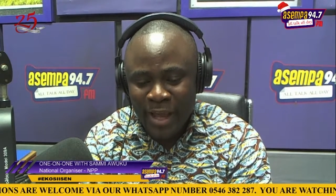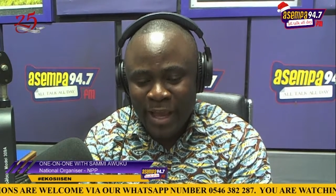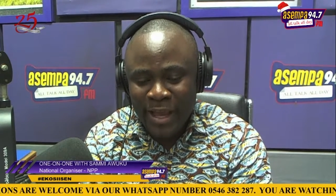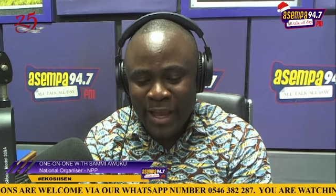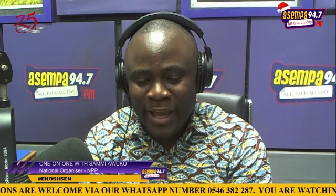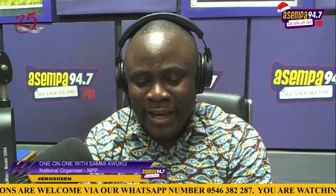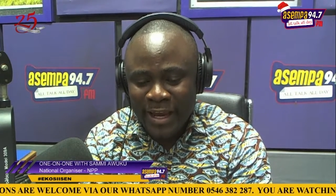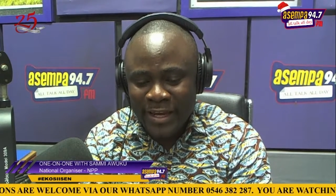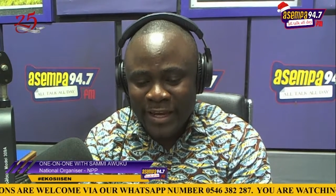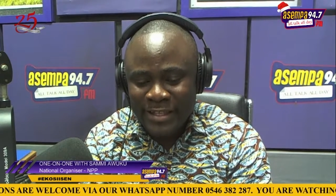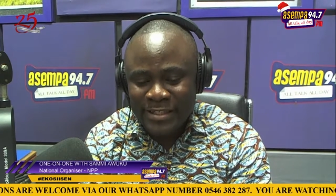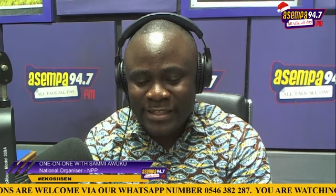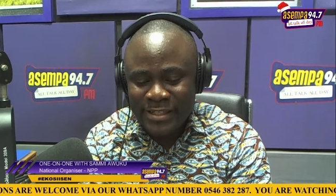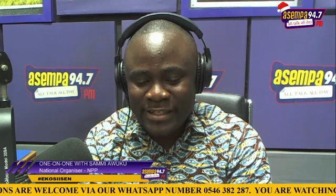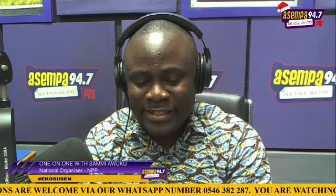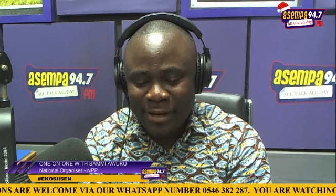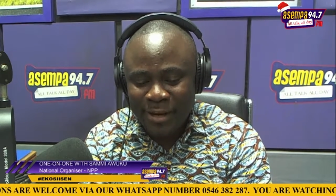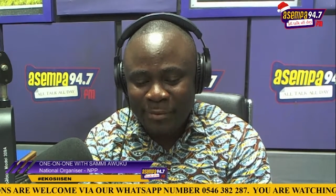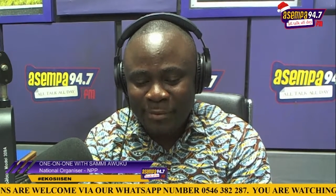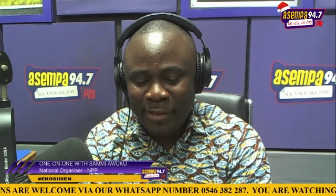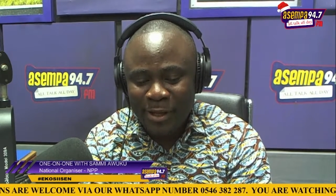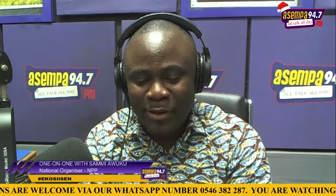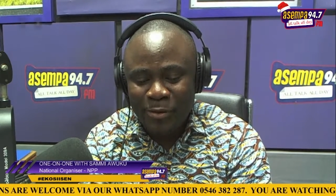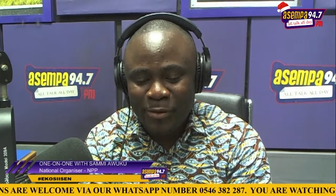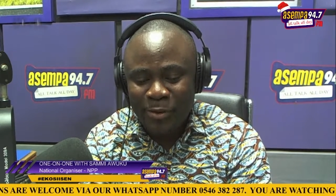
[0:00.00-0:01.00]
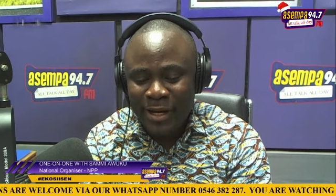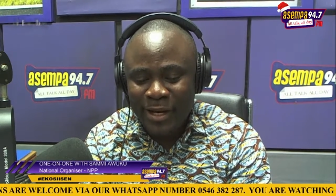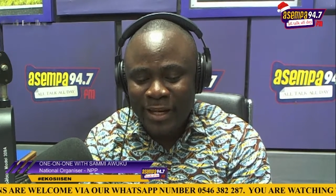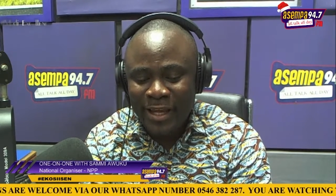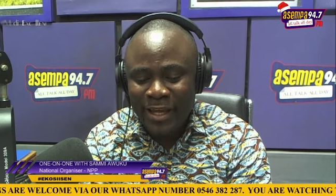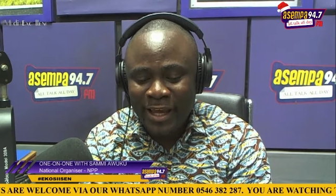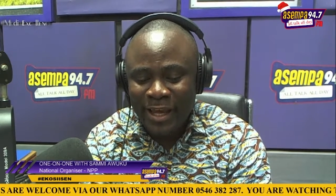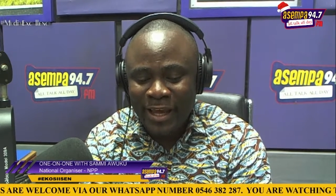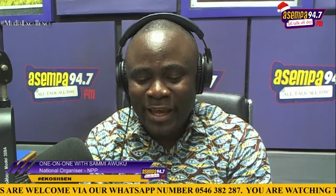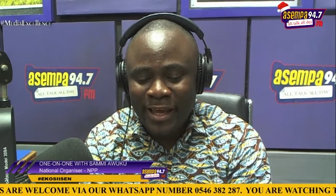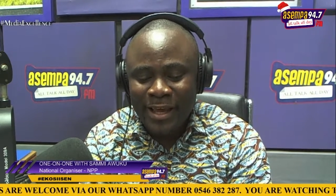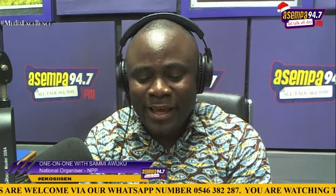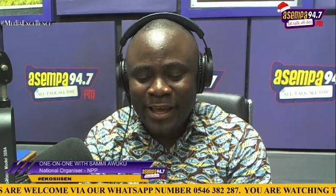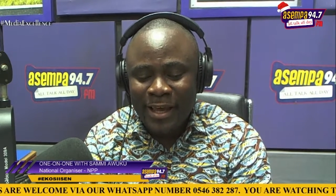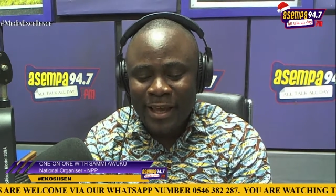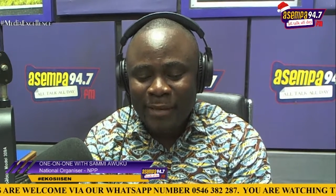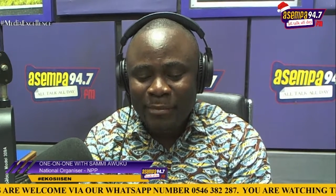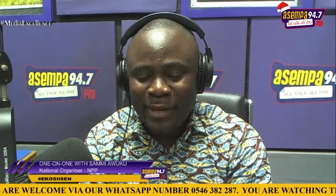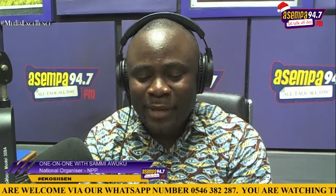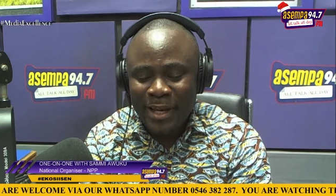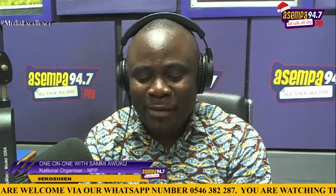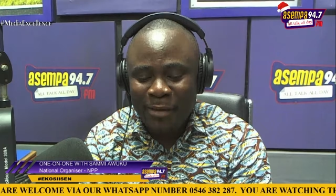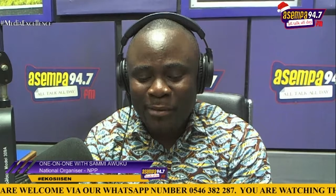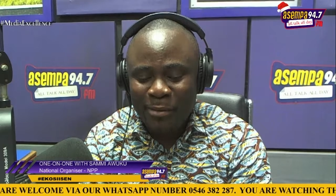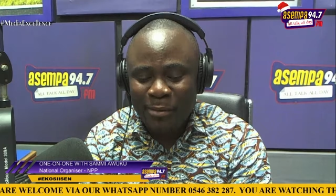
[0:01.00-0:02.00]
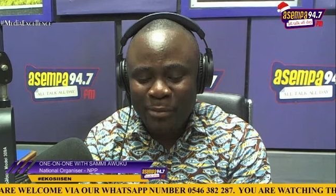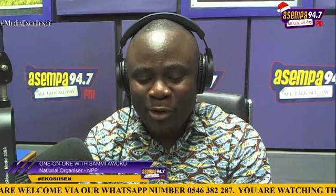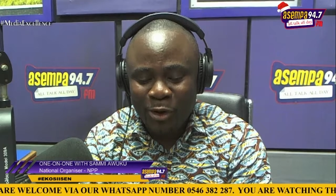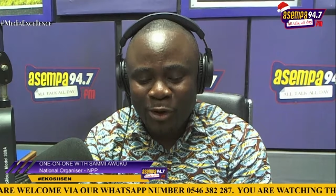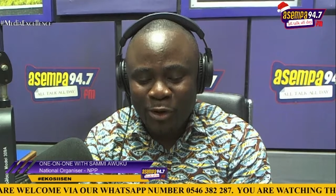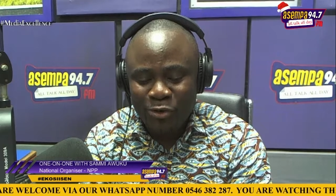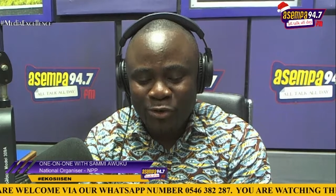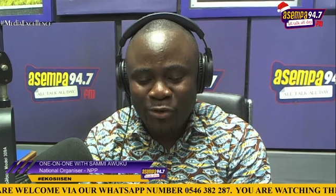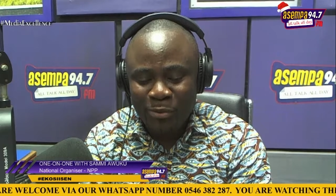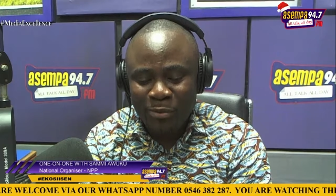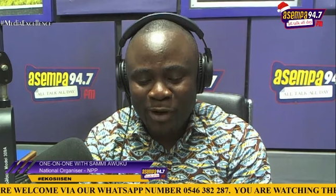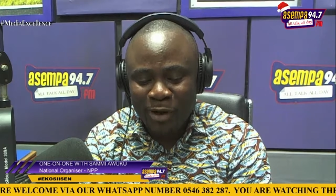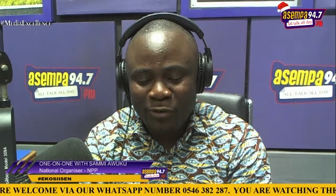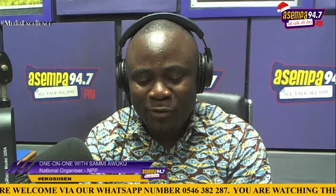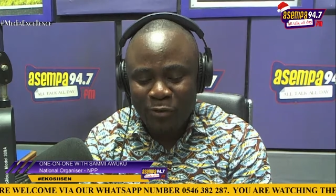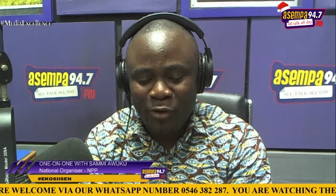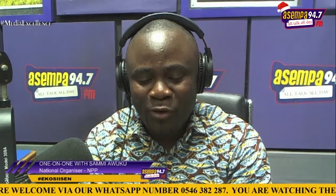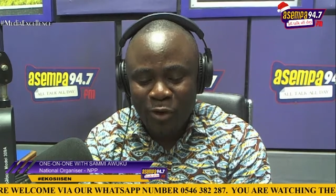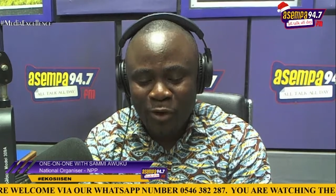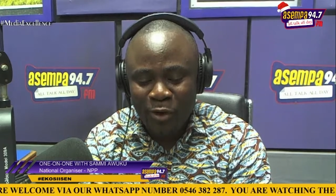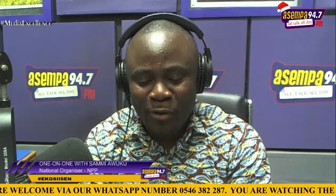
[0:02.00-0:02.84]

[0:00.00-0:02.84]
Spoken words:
And Same, where the media may also for